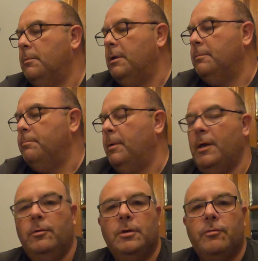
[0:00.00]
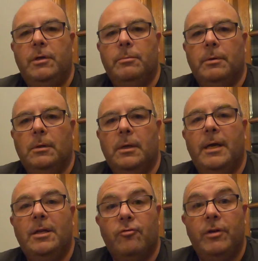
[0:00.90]
and
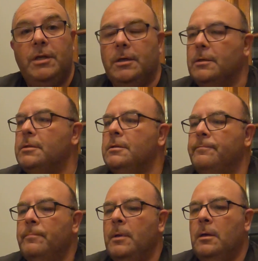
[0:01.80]
biodegradable ingredients.